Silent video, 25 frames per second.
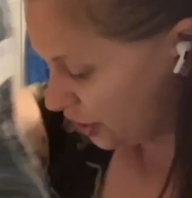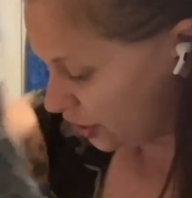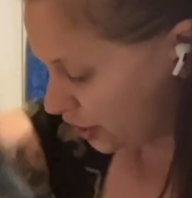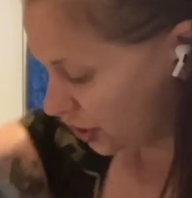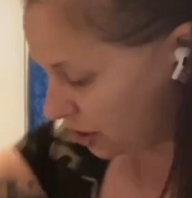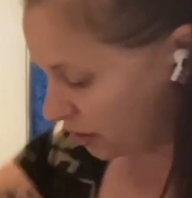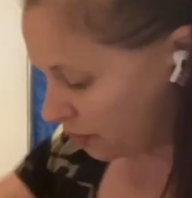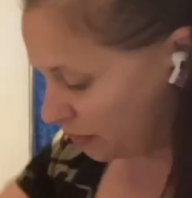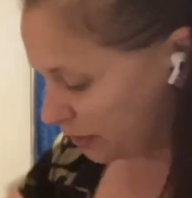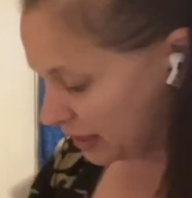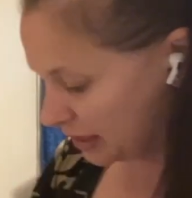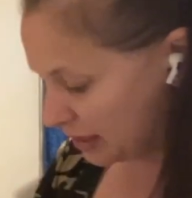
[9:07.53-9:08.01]

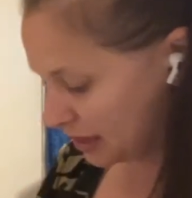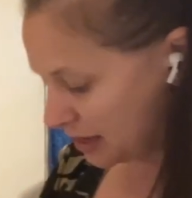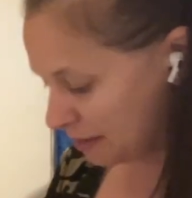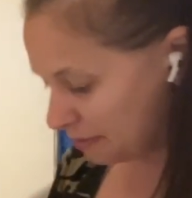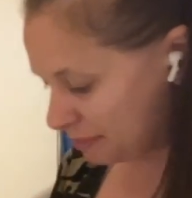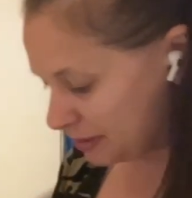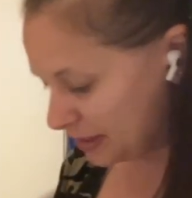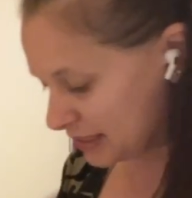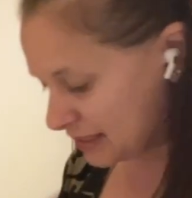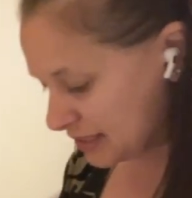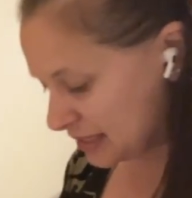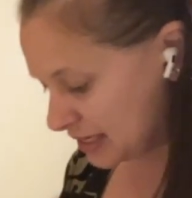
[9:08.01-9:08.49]
Joey
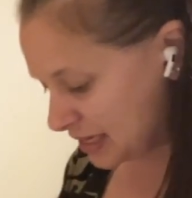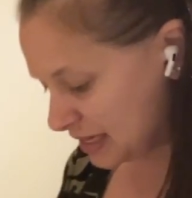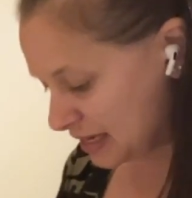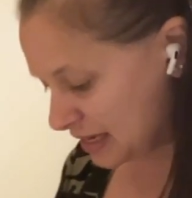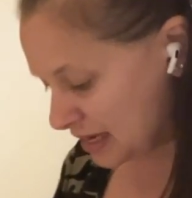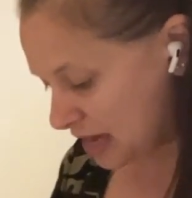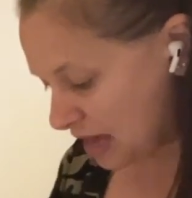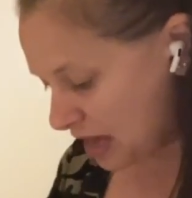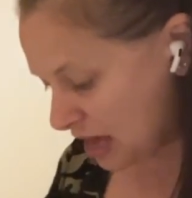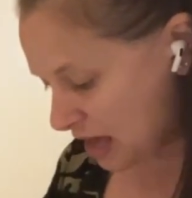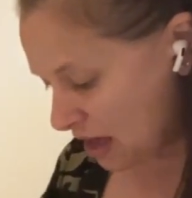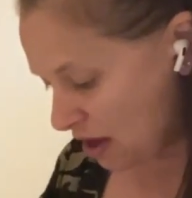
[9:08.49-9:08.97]
Big
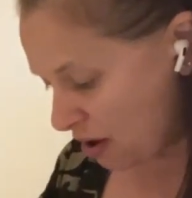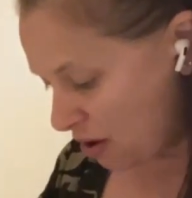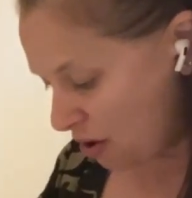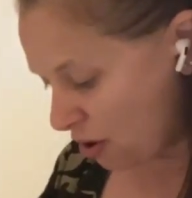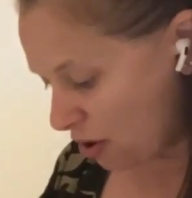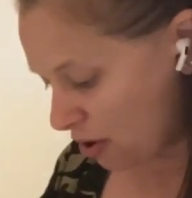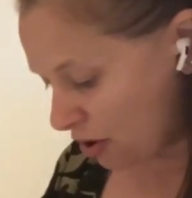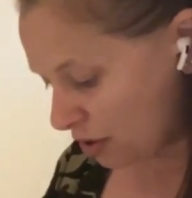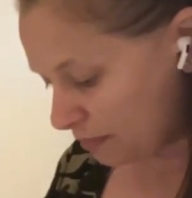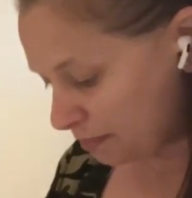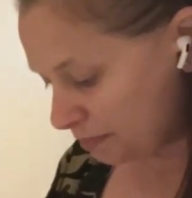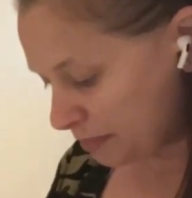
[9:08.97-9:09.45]
T
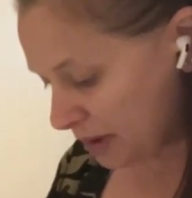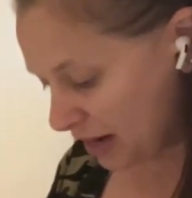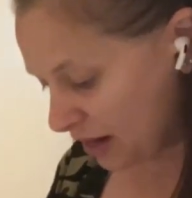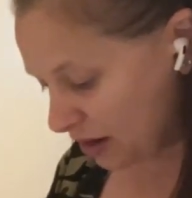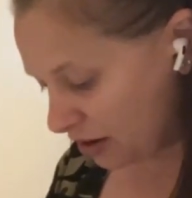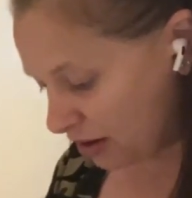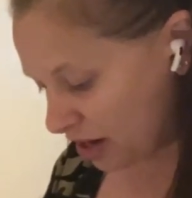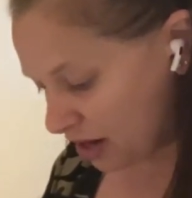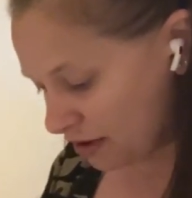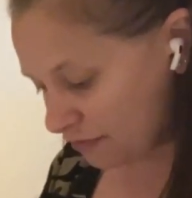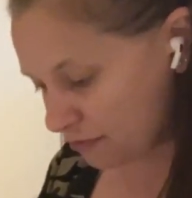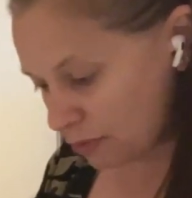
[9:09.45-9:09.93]

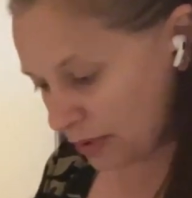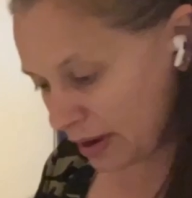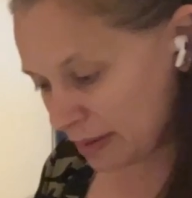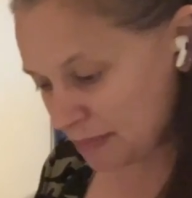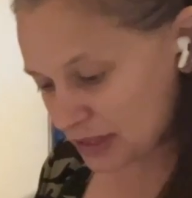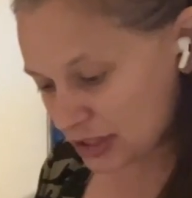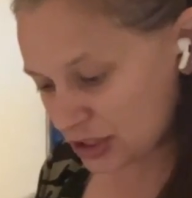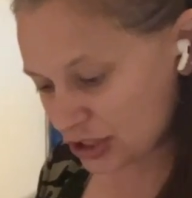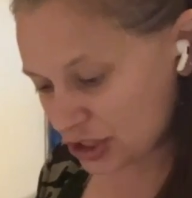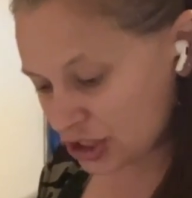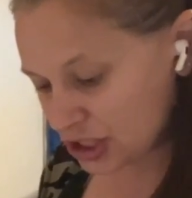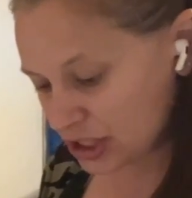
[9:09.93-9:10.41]
pair of
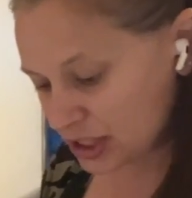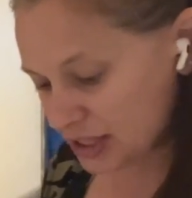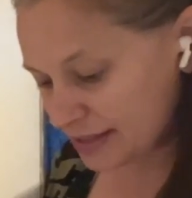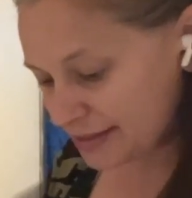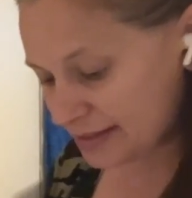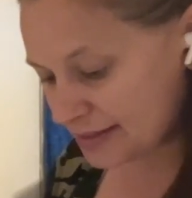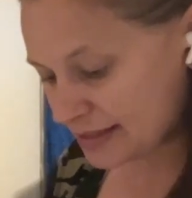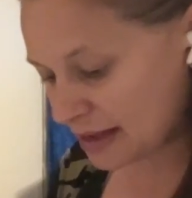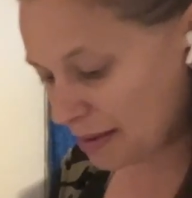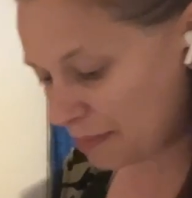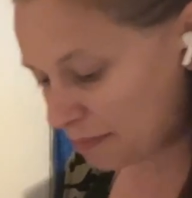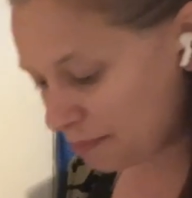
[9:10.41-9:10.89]
women's
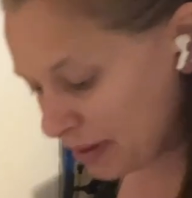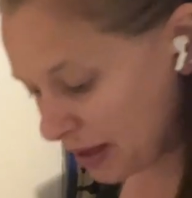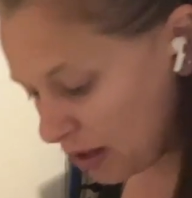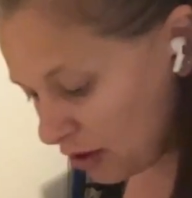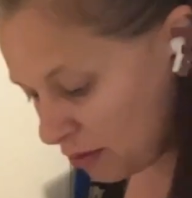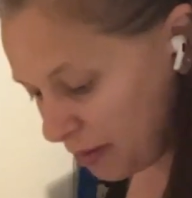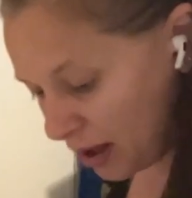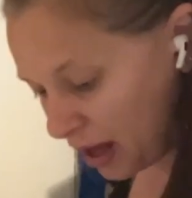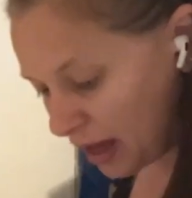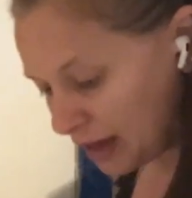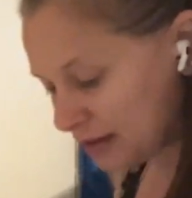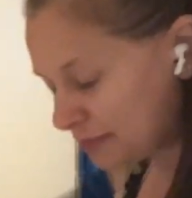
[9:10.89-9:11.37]
jeans,
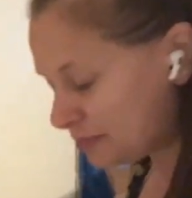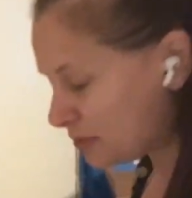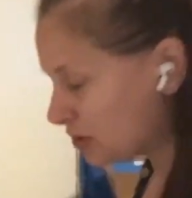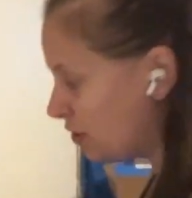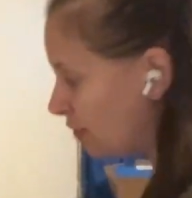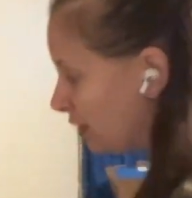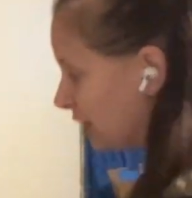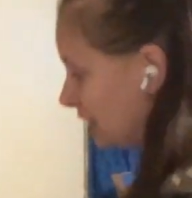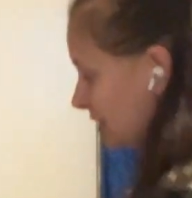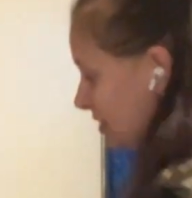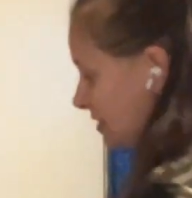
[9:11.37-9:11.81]
bell bottoms, going to